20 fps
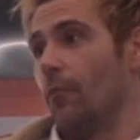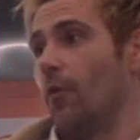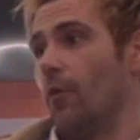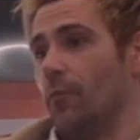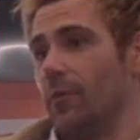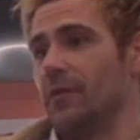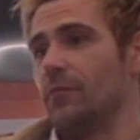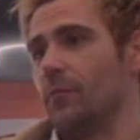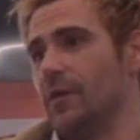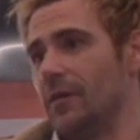Well,
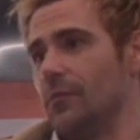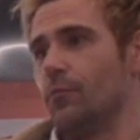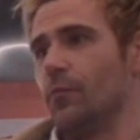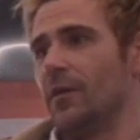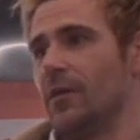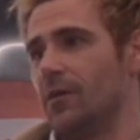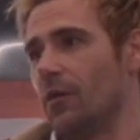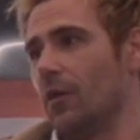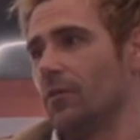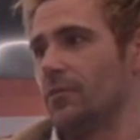we
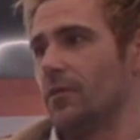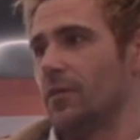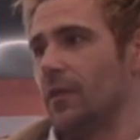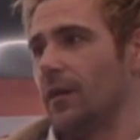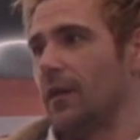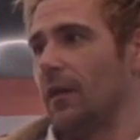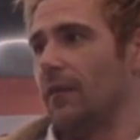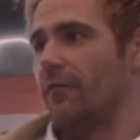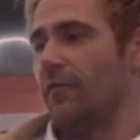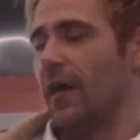got to
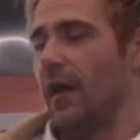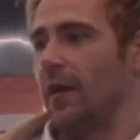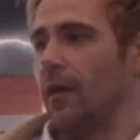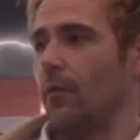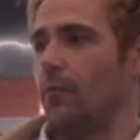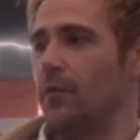the cliffhanger.